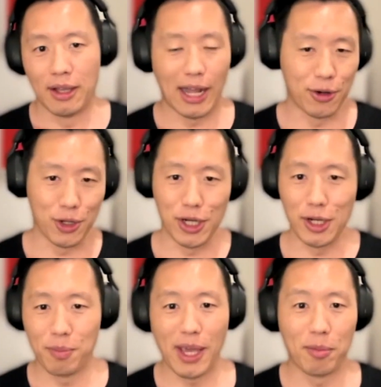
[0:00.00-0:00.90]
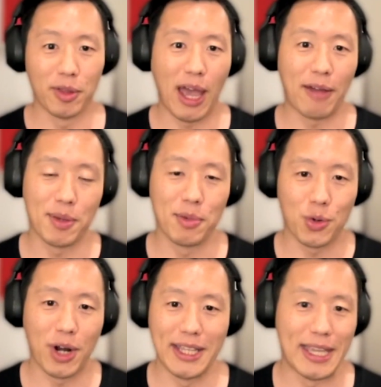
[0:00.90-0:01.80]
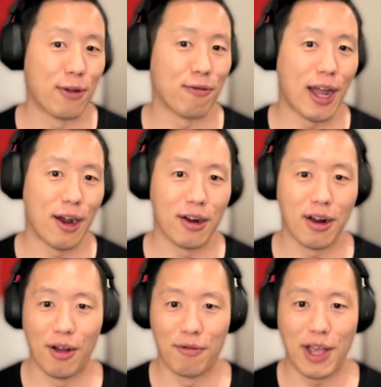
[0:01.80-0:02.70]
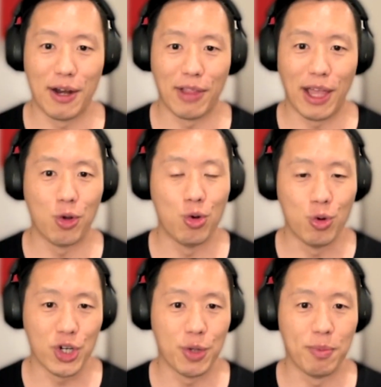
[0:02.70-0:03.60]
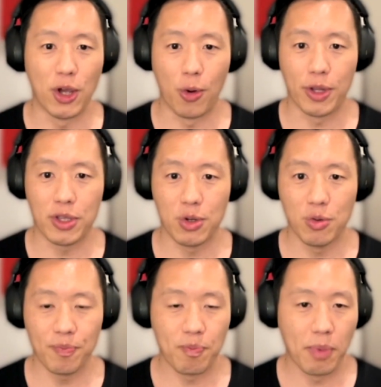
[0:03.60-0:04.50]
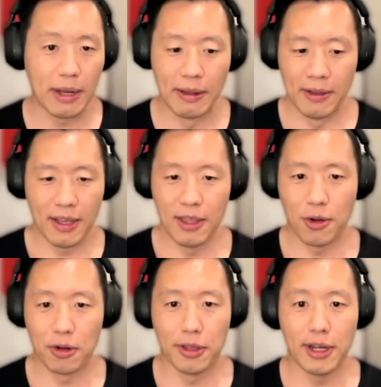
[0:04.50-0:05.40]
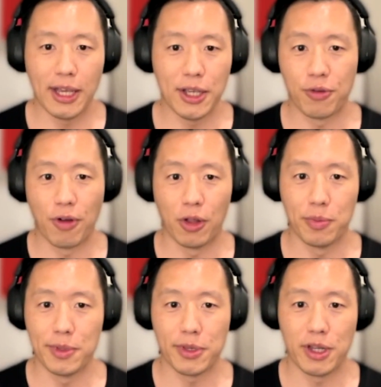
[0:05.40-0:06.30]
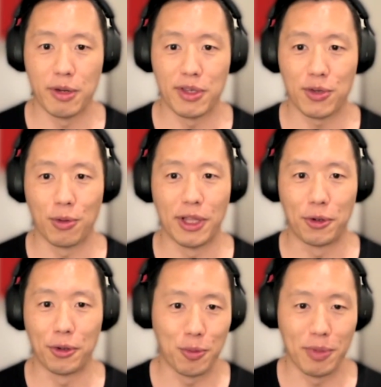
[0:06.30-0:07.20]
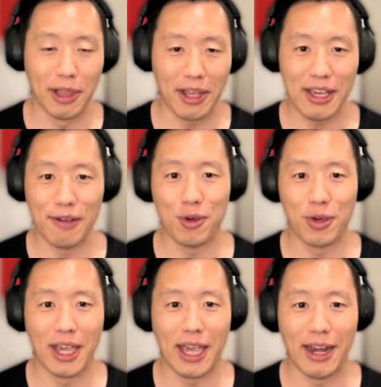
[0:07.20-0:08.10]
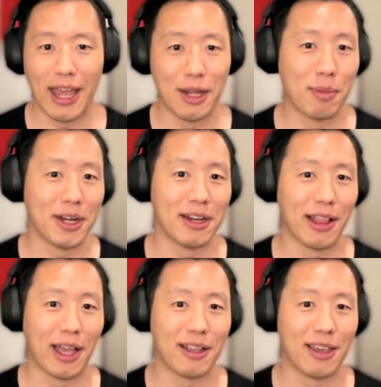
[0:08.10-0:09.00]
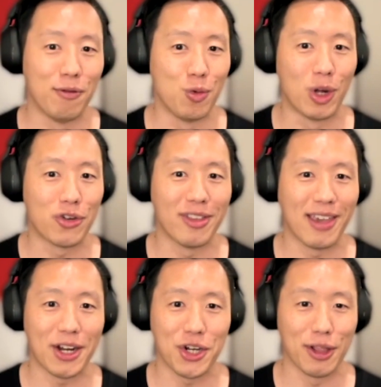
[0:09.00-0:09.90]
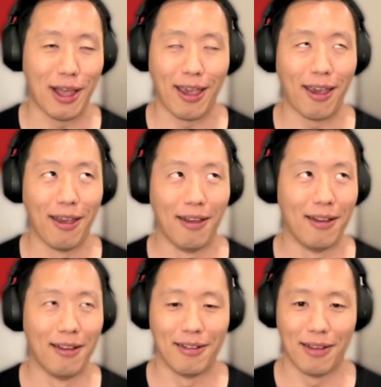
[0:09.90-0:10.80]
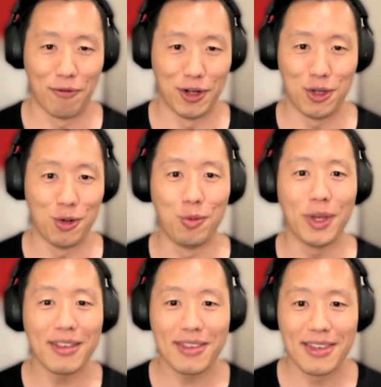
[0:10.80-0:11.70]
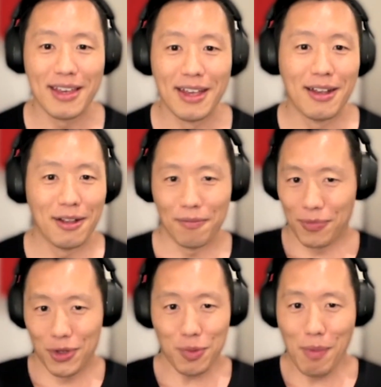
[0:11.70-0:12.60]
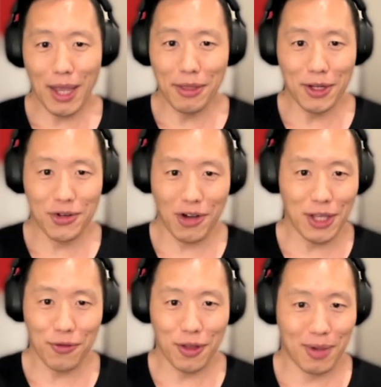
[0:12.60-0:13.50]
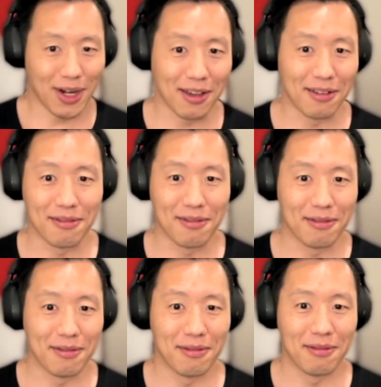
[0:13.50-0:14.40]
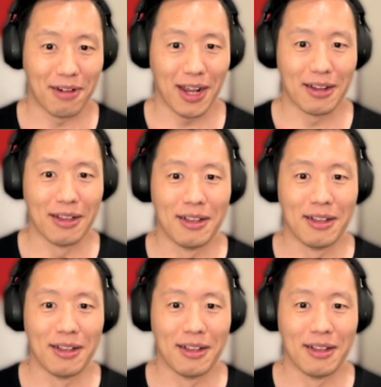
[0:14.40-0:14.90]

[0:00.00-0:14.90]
I don't know, you need to be able to have some sort of identifier of kind of like who it should be going to. But in the early days, your volume is going to be so little. You'll be lucky if you can get anybody to like give you one transaction like every 2 weeks. Just manually transfer the money, right?